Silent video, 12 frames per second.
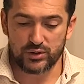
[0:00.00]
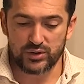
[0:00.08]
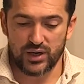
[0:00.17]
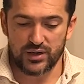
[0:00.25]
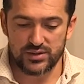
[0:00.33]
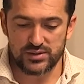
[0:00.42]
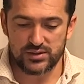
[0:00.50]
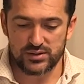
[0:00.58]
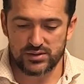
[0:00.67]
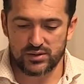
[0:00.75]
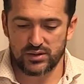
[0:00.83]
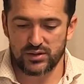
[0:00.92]
currencies,
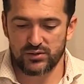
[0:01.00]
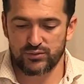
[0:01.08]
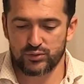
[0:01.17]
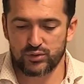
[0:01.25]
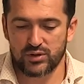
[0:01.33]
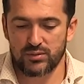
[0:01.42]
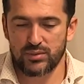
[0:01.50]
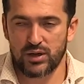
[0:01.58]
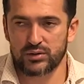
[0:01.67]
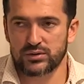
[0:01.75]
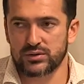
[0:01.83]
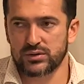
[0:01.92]
if you talk about